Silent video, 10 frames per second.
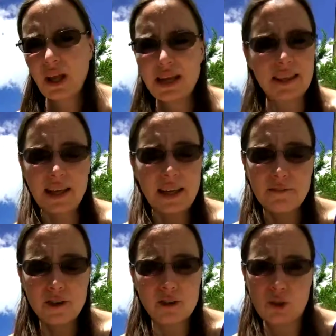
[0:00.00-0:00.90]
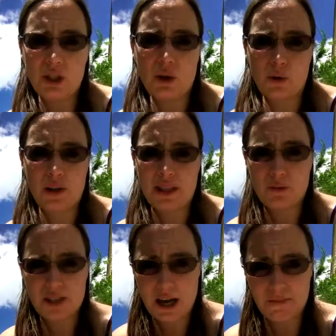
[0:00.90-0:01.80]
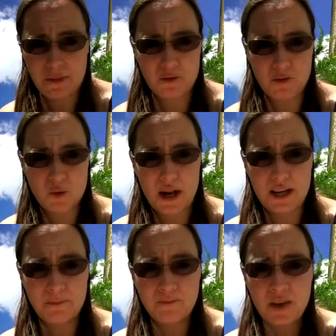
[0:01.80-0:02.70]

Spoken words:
they never used deodorant that would stop them from sweating.